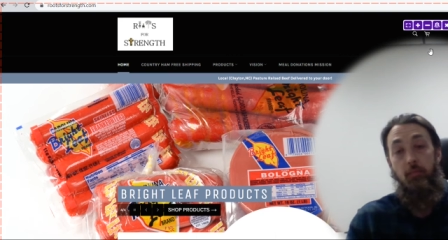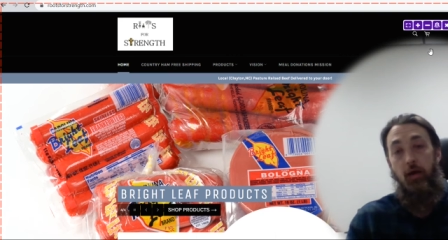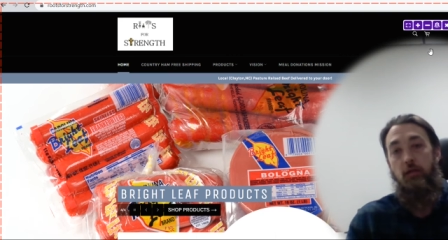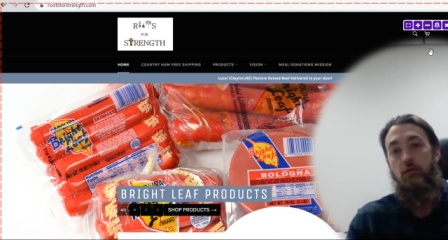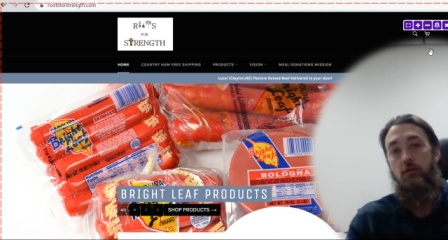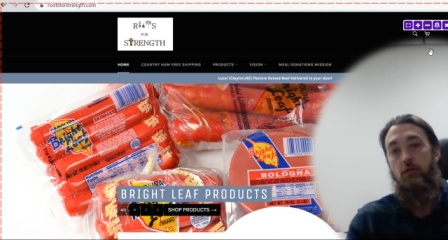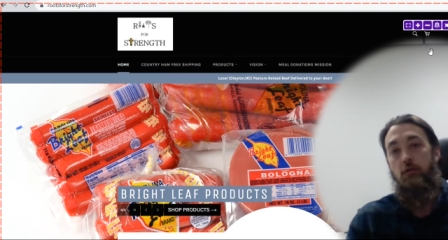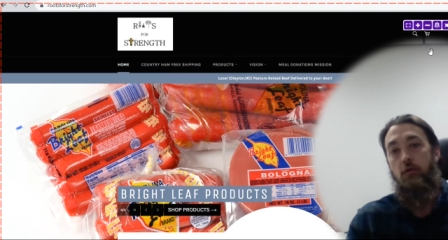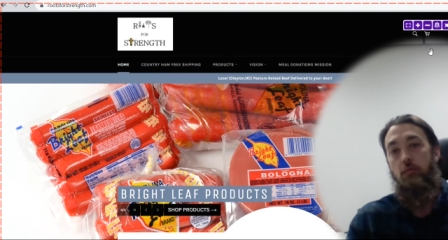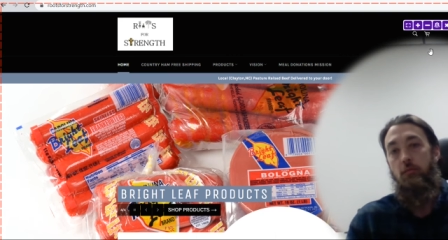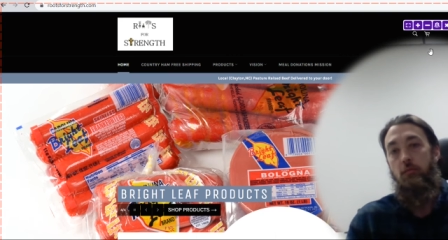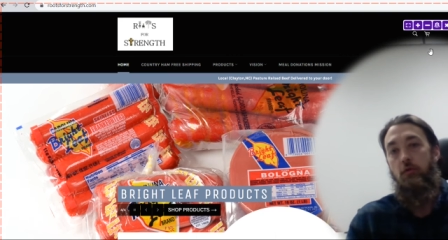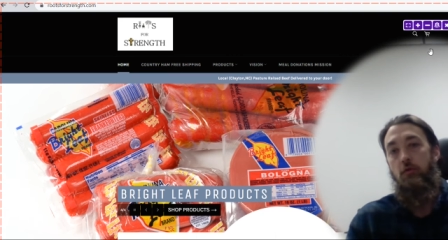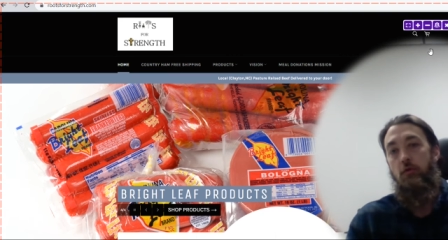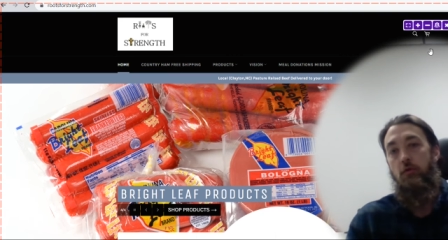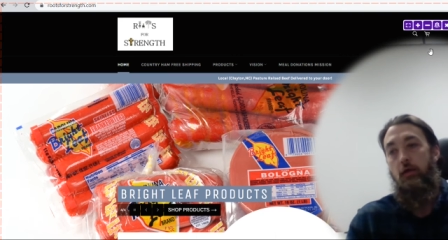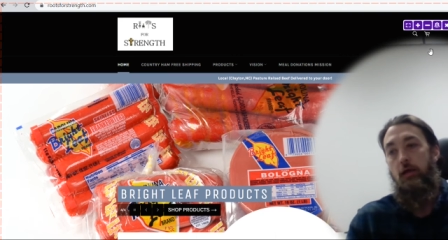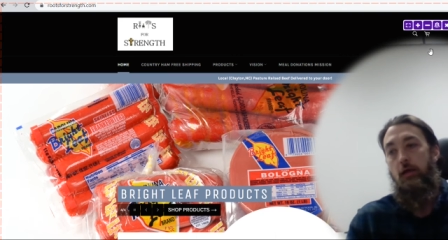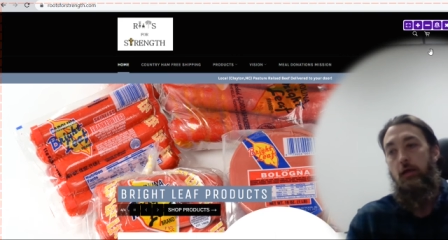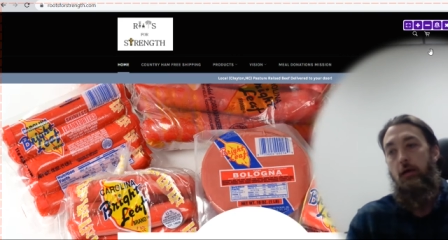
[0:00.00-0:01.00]
back to the
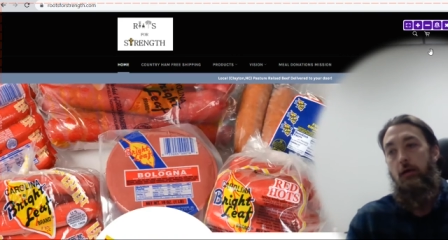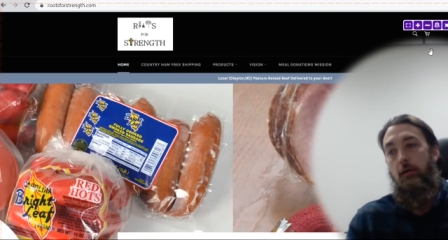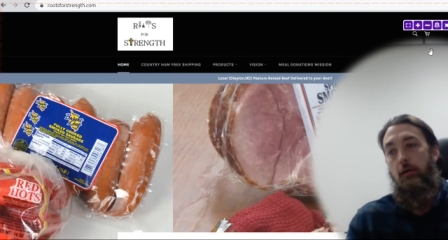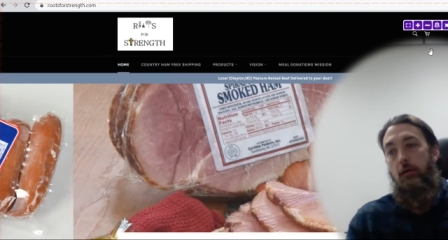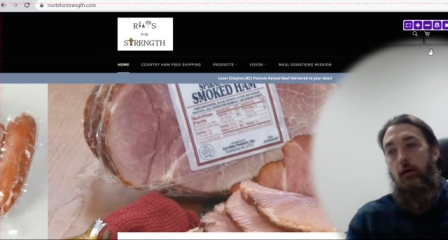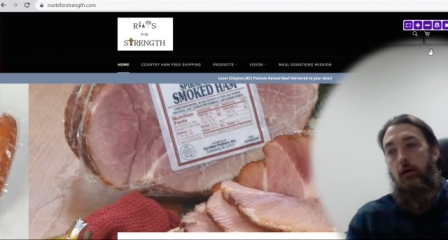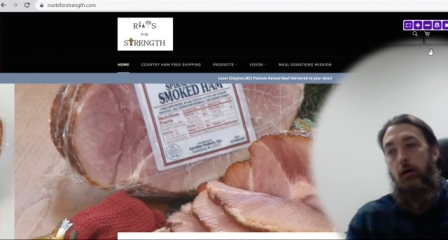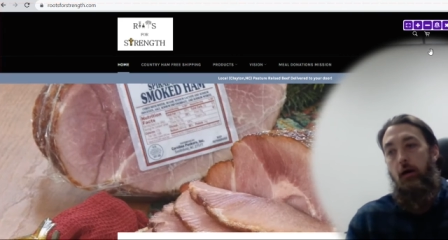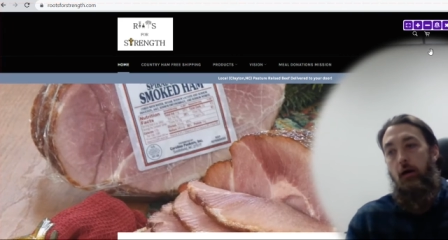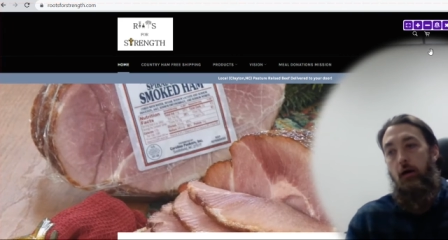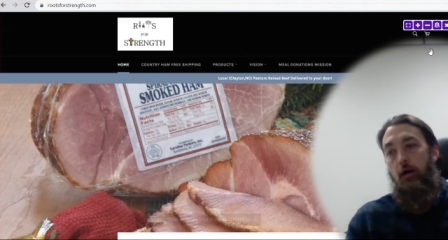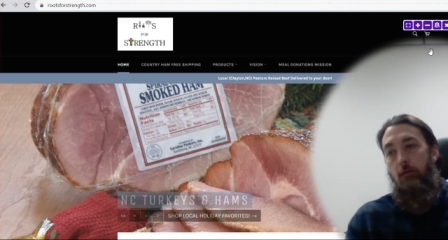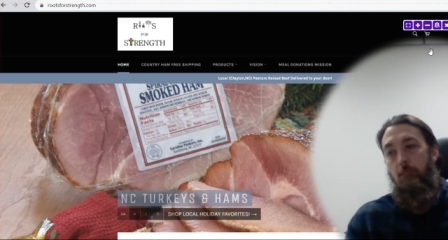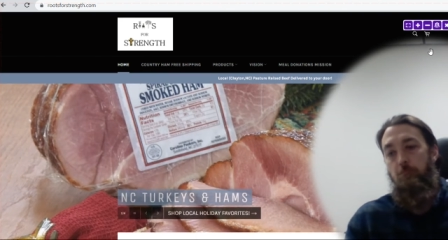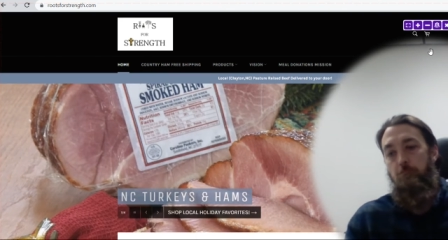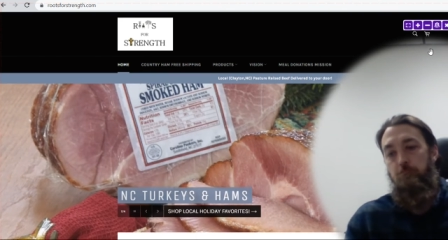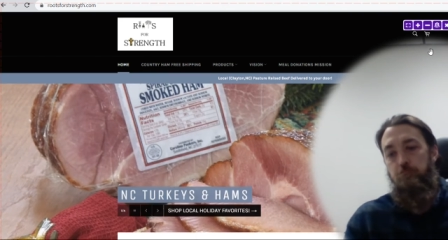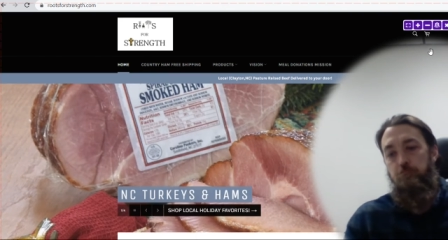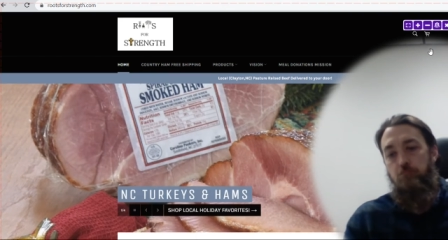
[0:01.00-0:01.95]
community. Um,